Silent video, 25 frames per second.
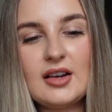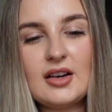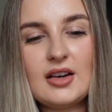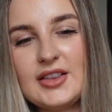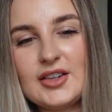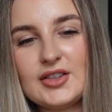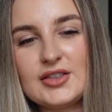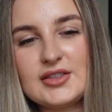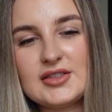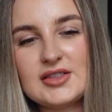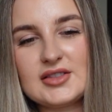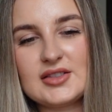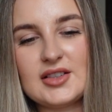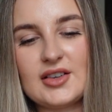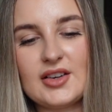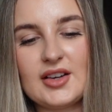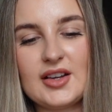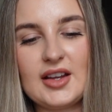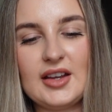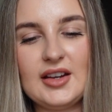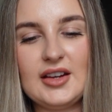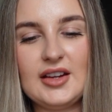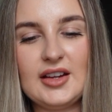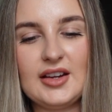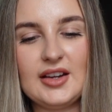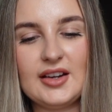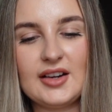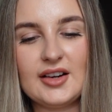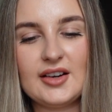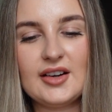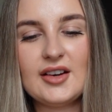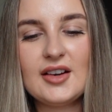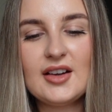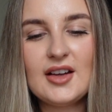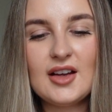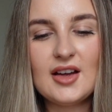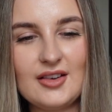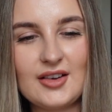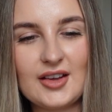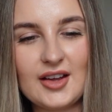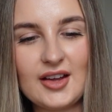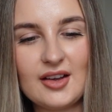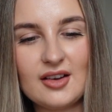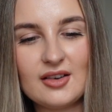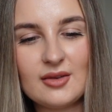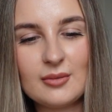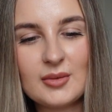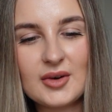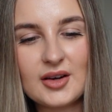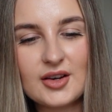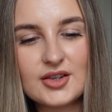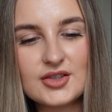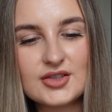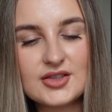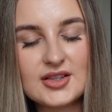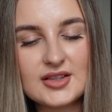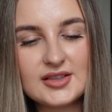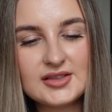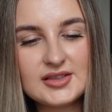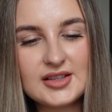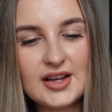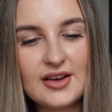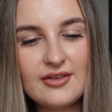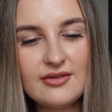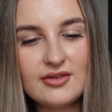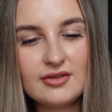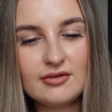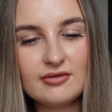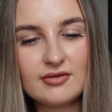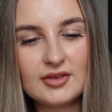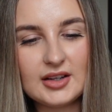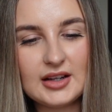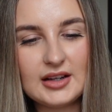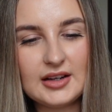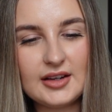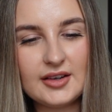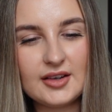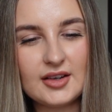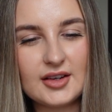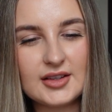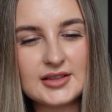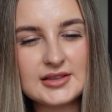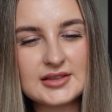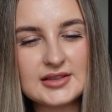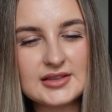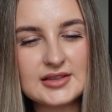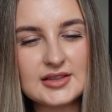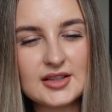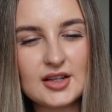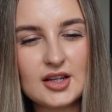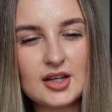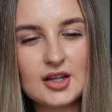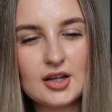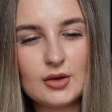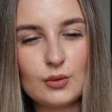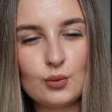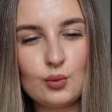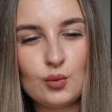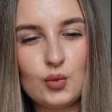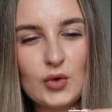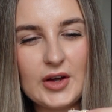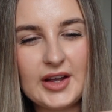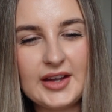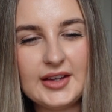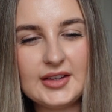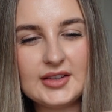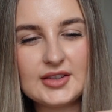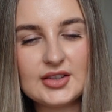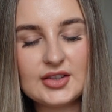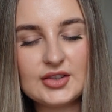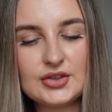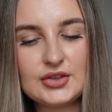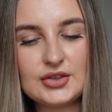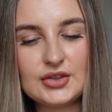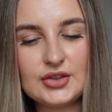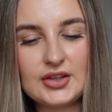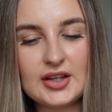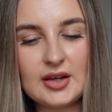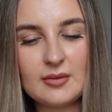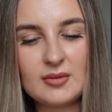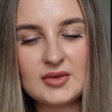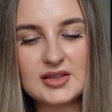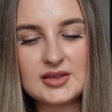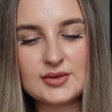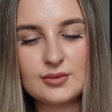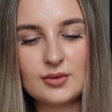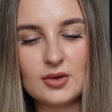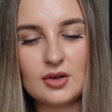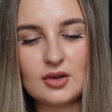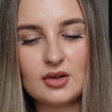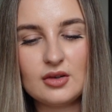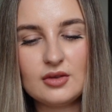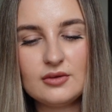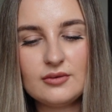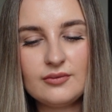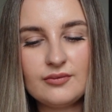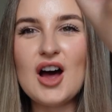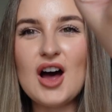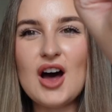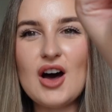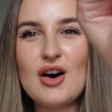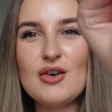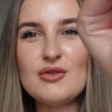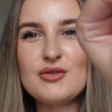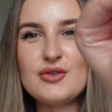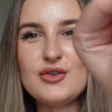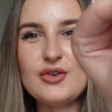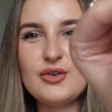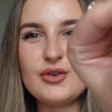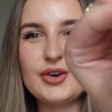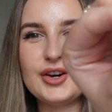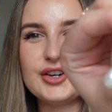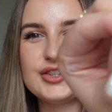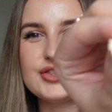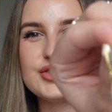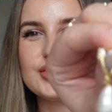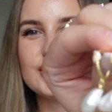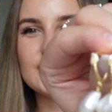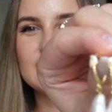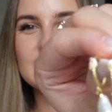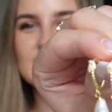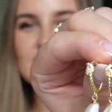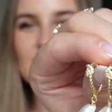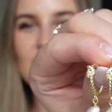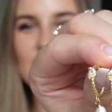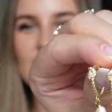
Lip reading: They're stuck in here. Okay, oh my gosh, these have a really nice weight to them as well. How gorgeous